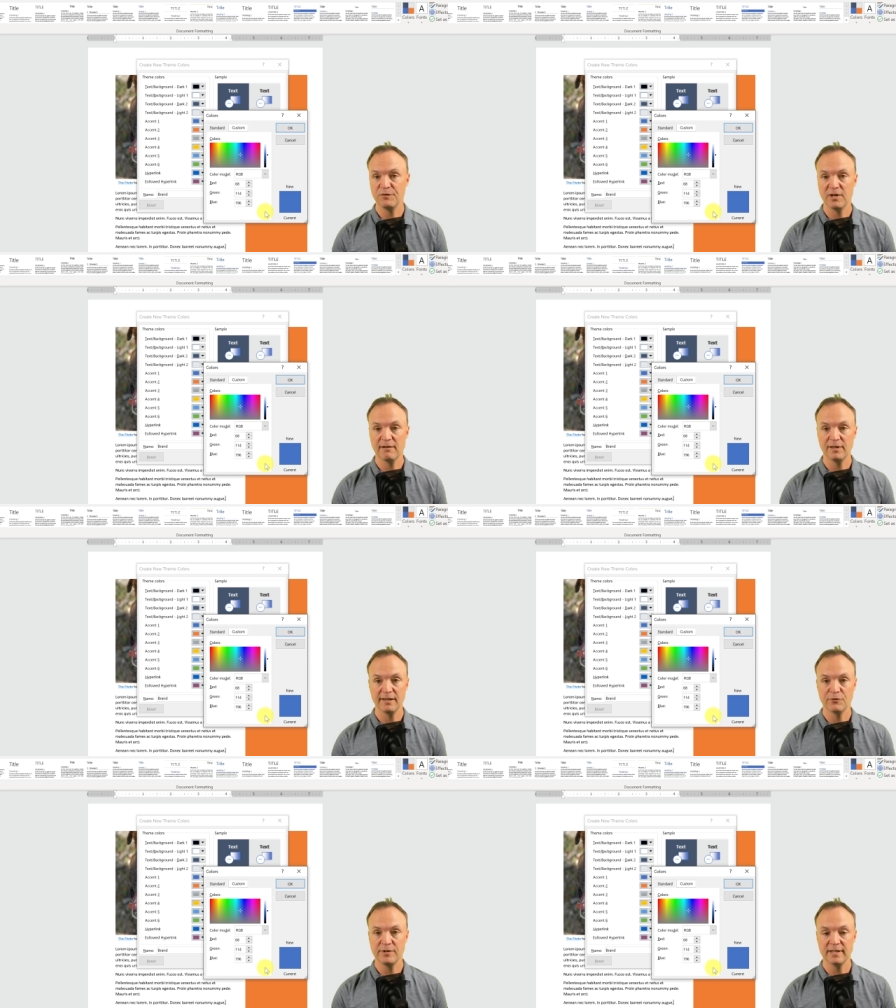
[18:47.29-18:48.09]
So if you have
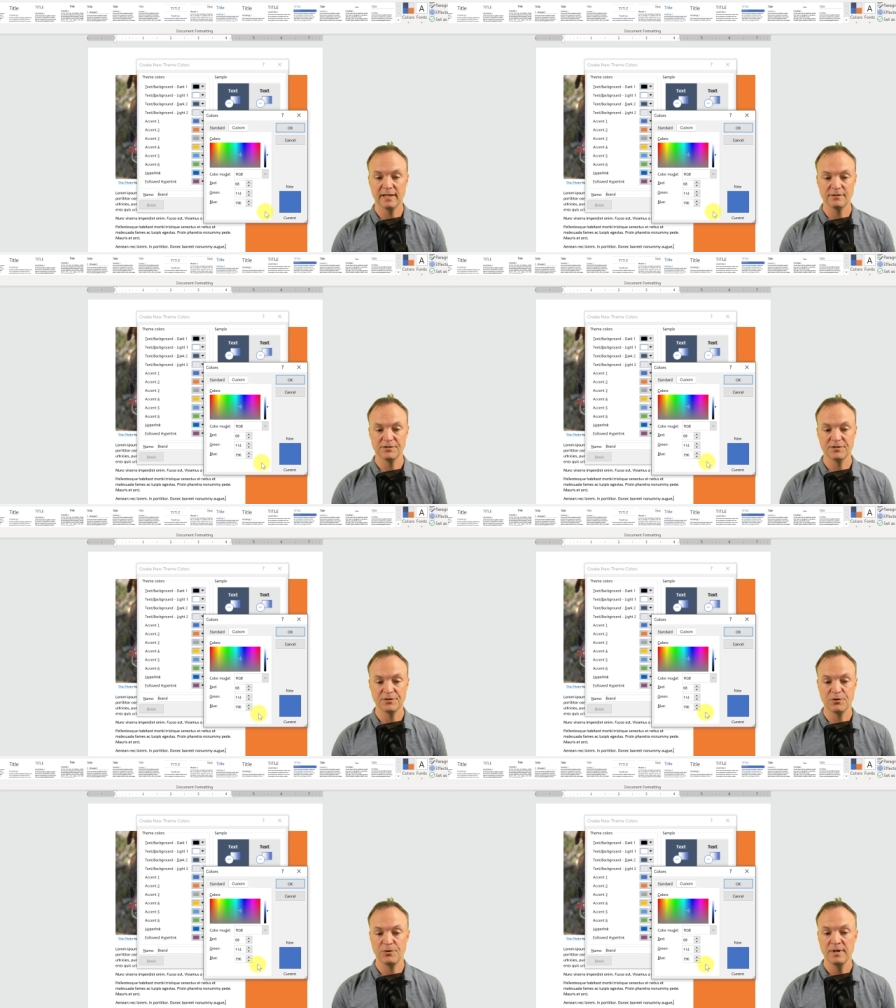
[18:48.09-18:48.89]
like 3 colors
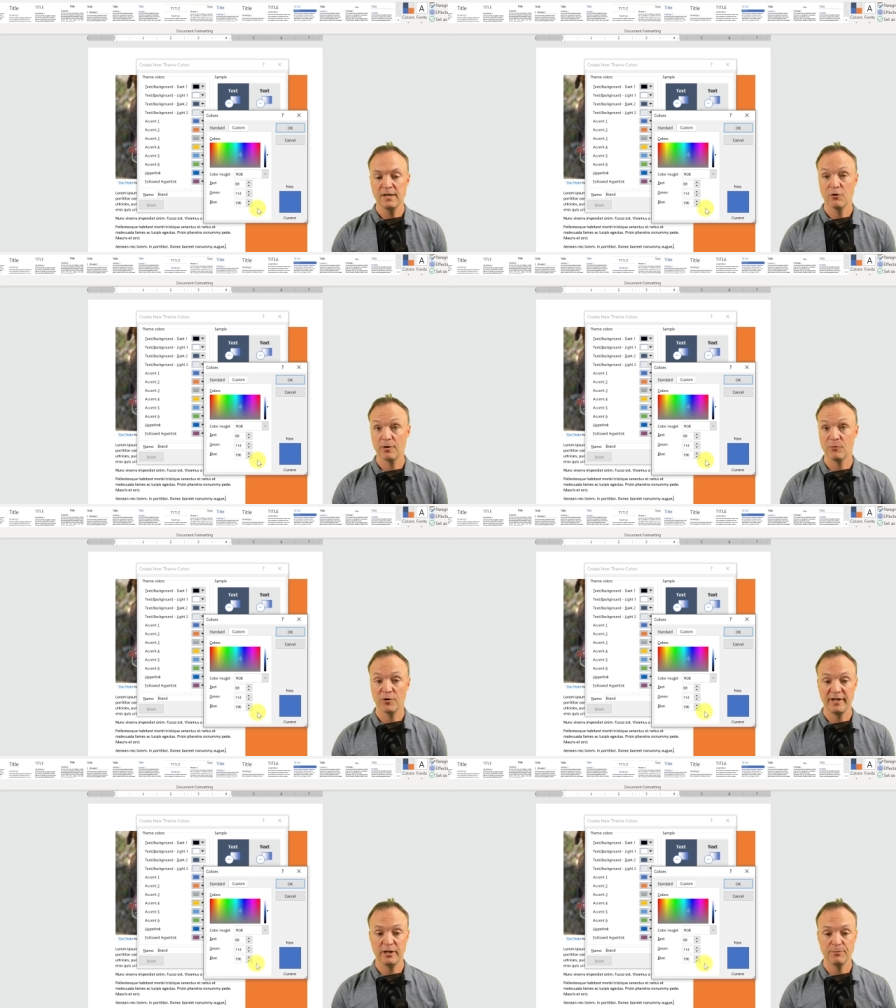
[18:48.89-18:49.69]
or so or
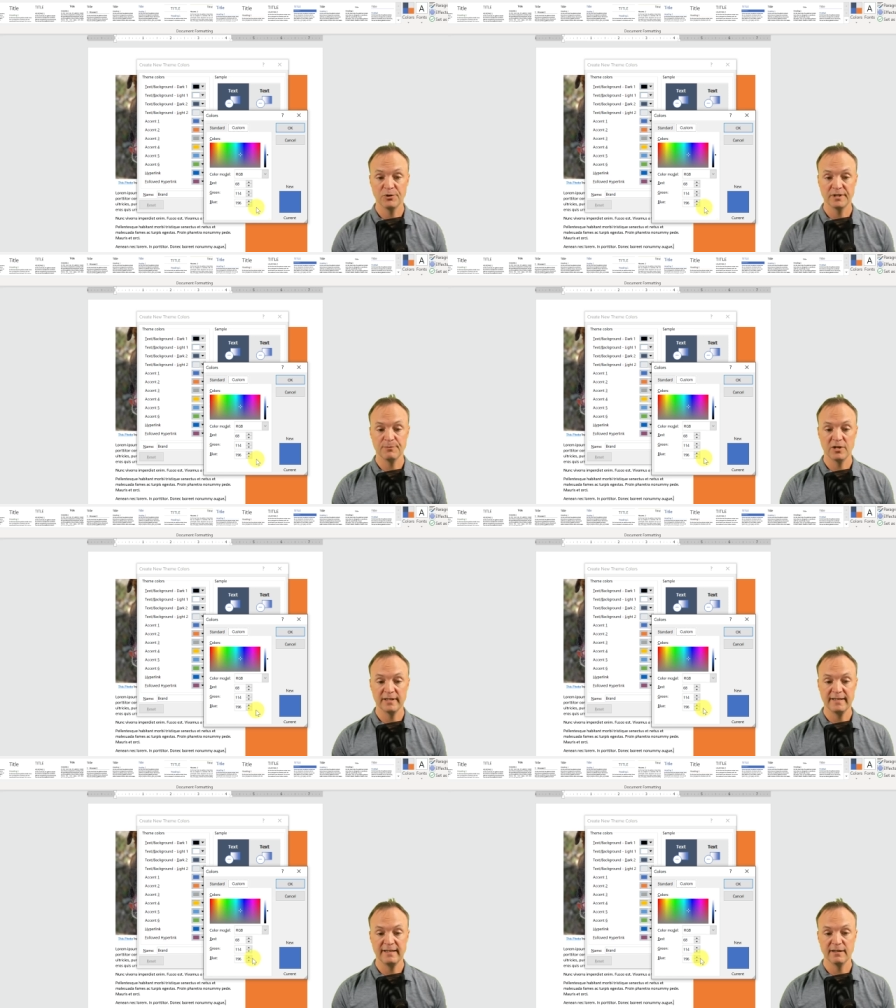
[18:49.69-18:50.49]
more, you could put them
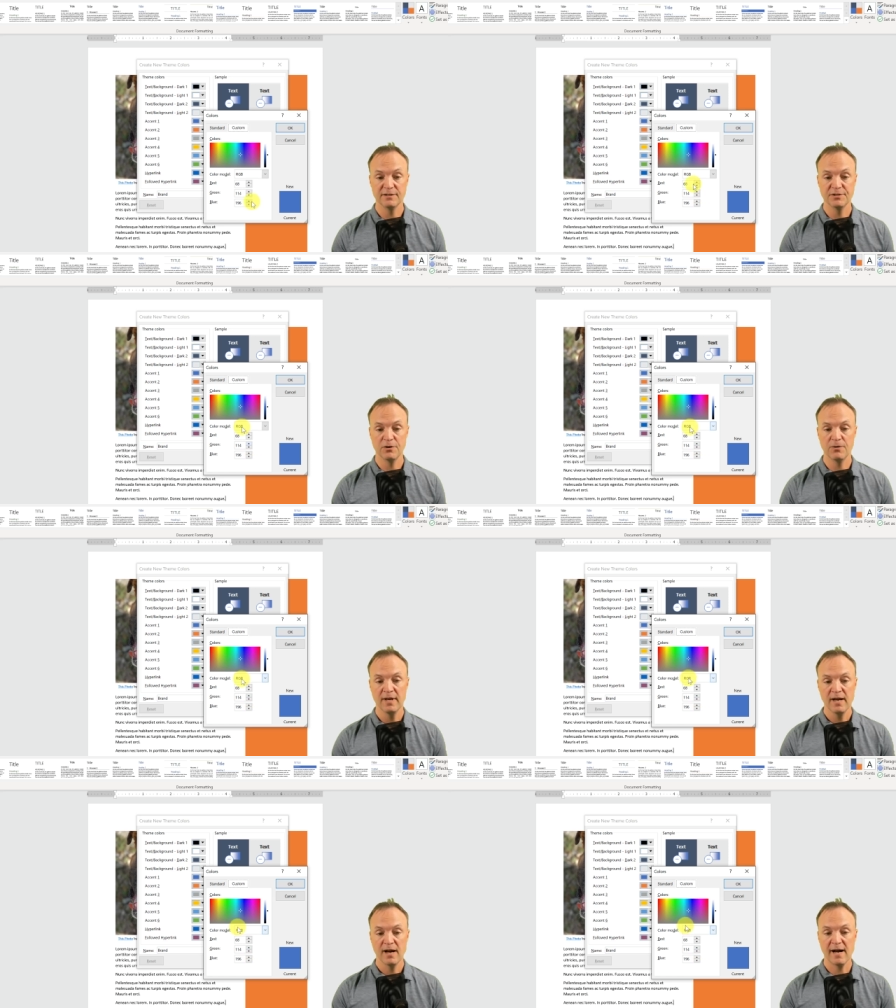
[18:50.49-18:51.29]
all in here.
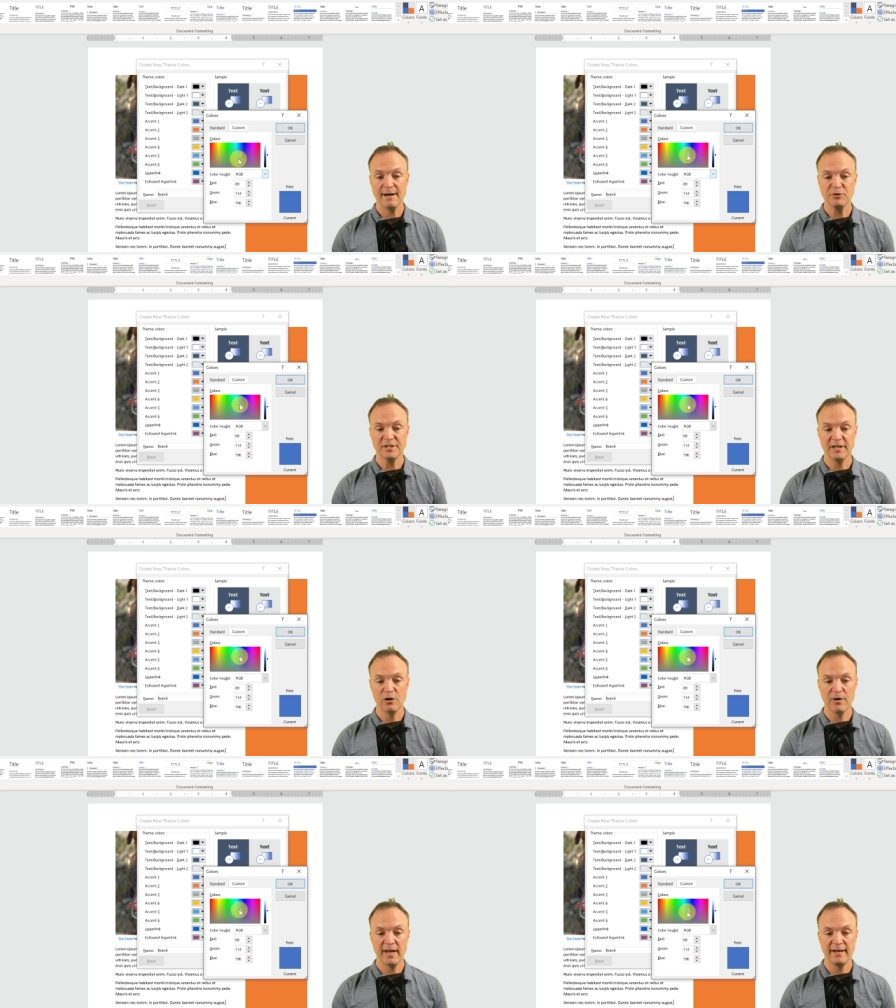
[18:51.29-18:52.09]
So I'm just going
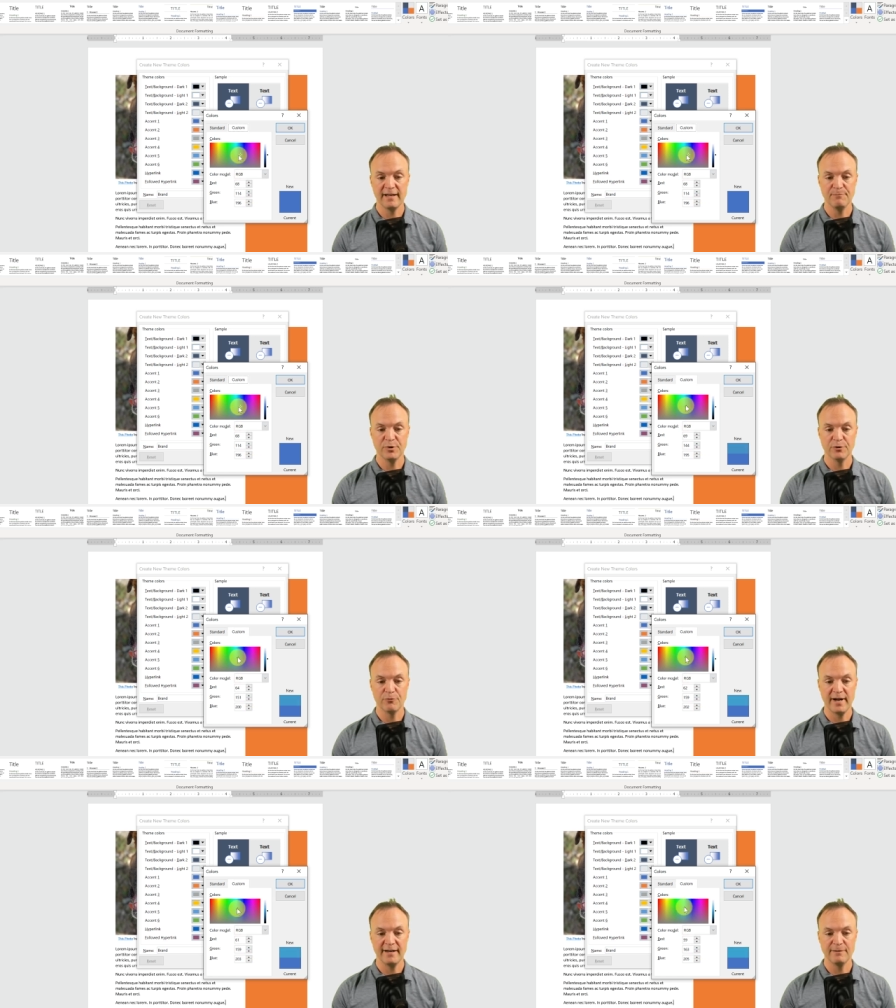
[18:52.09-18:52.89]
to go ahead and
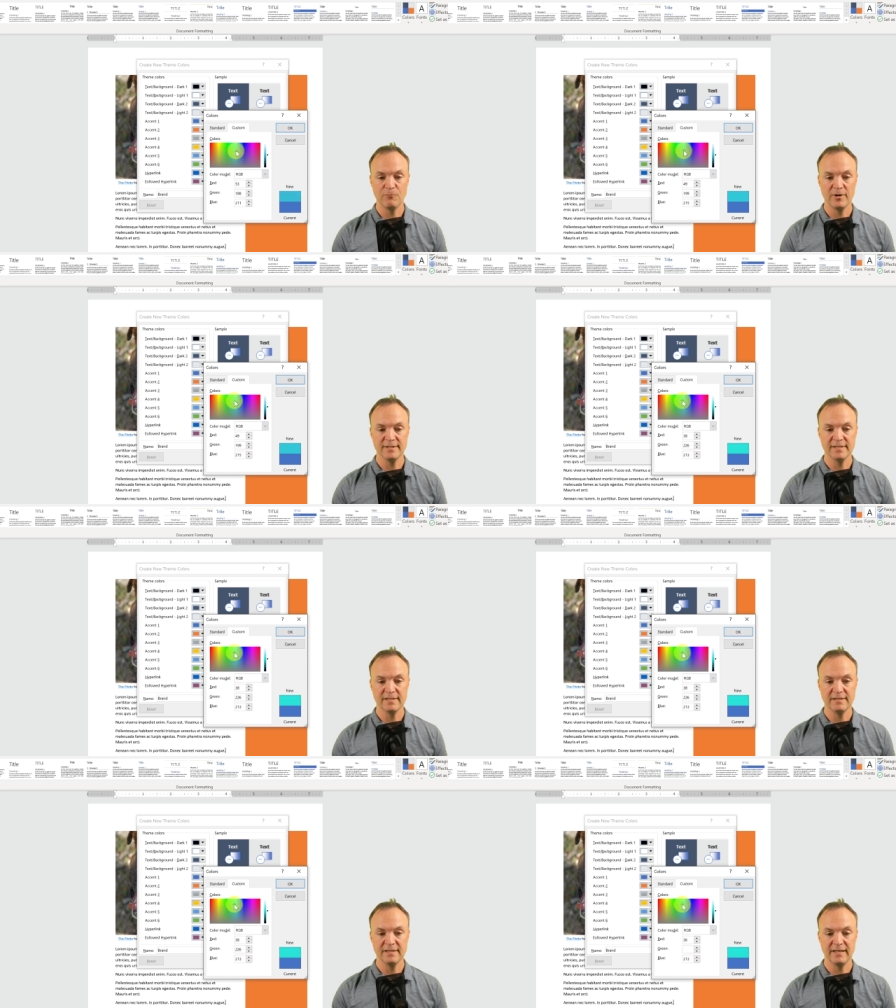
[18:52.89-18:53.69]
put random
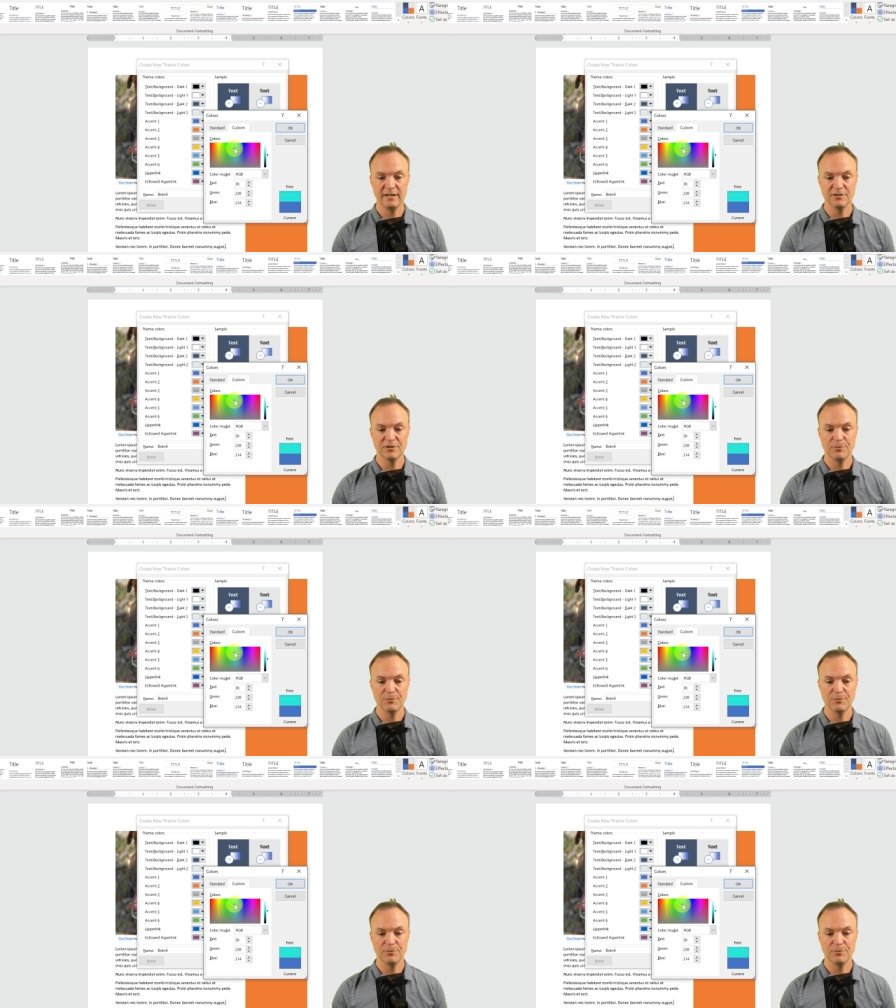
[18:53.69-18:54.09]
ones in here.